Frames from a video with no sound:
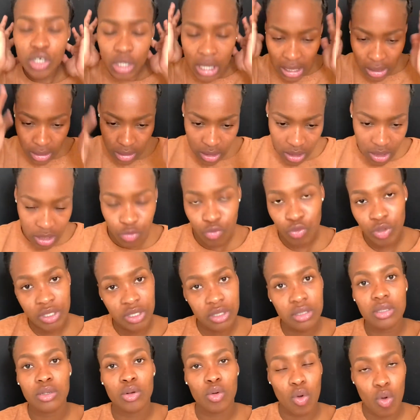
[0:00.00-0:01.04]
I'll then
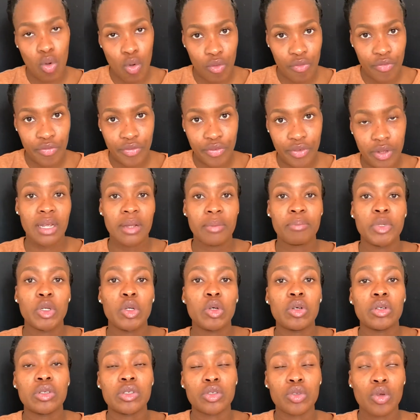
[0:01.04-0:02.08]
rinse it off
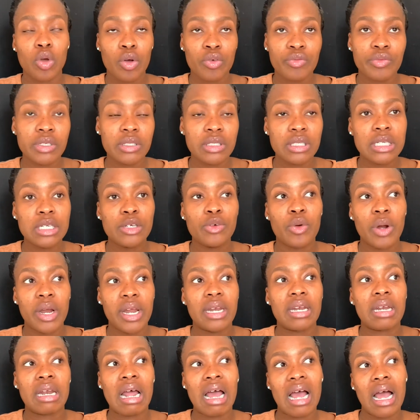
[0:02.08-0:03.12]
because obviously right
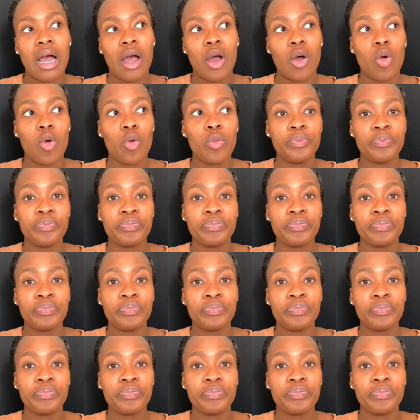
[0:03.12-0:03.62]
now